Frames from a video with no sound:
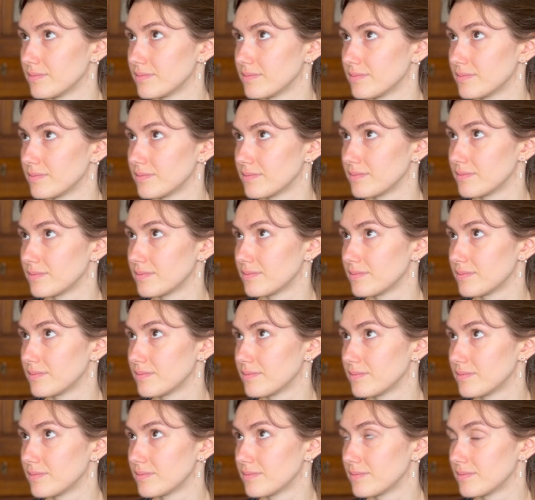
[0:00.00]

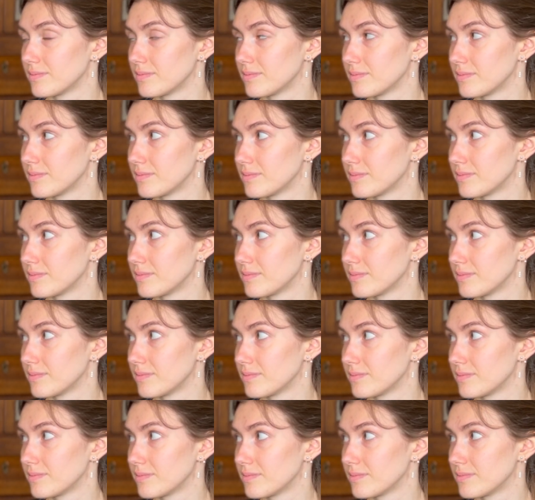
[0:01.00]

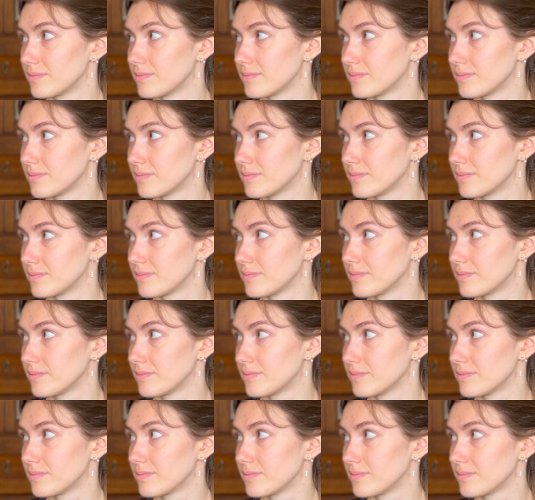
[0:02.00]
(silent)